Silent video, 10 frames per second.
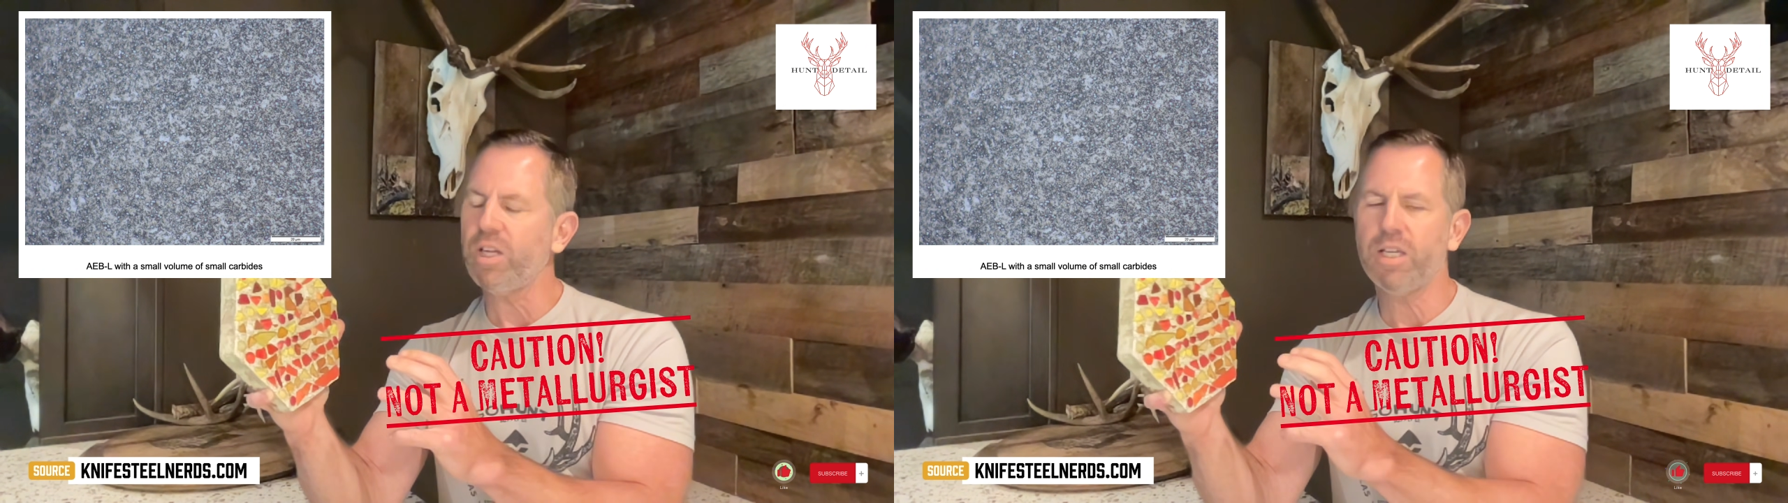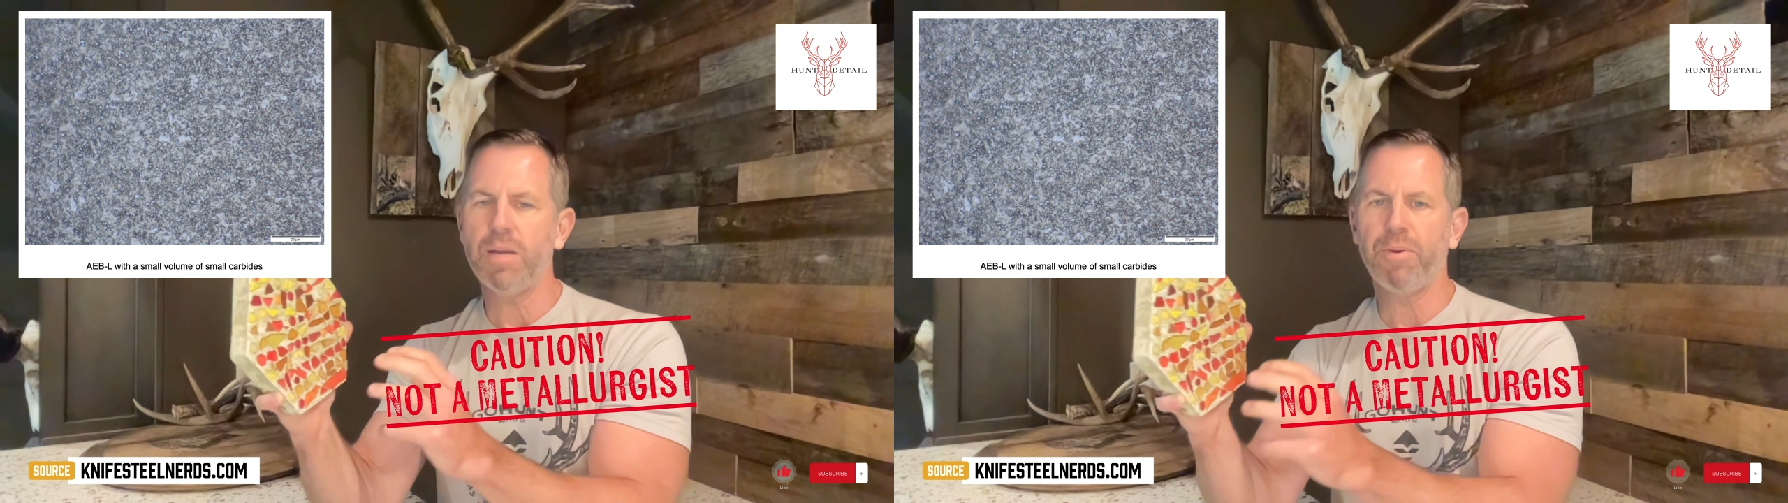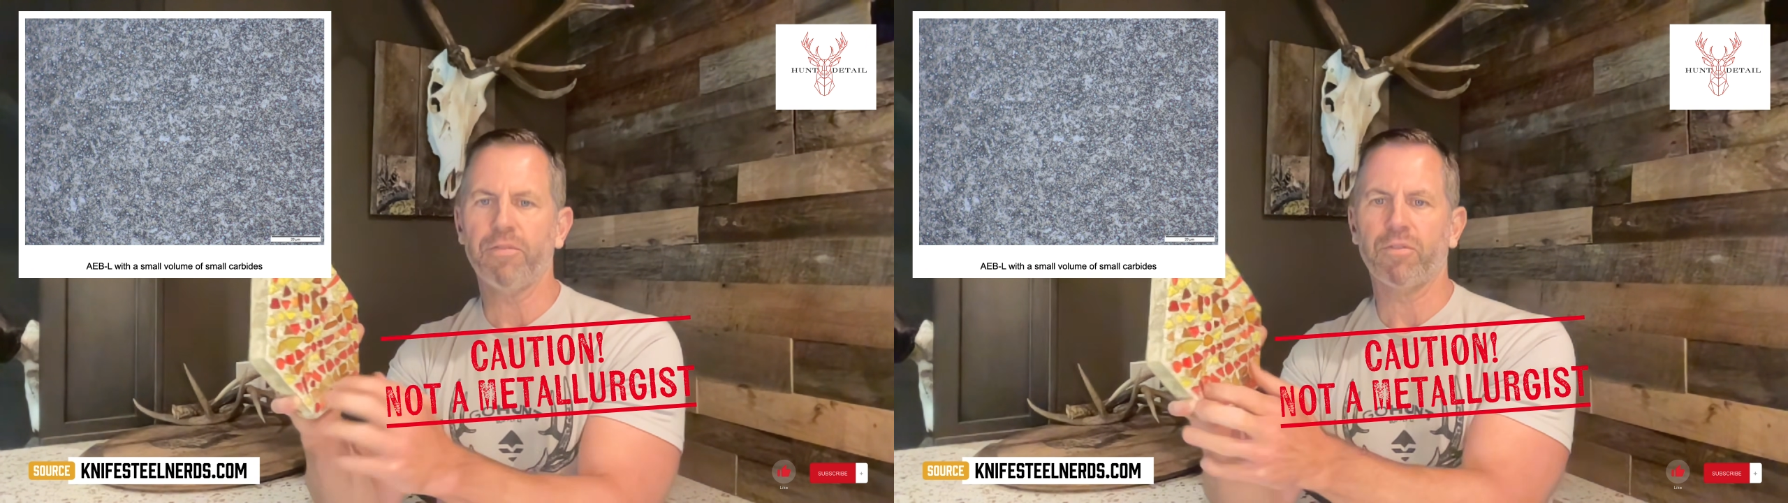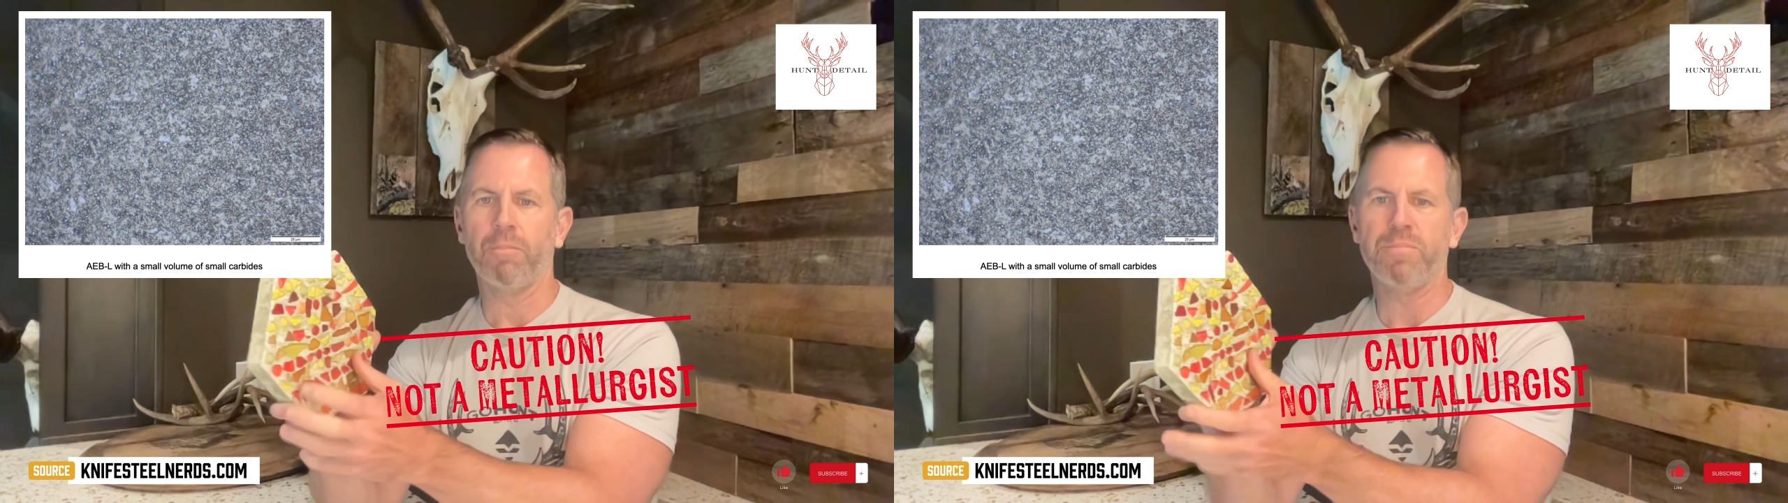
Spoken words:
keep it from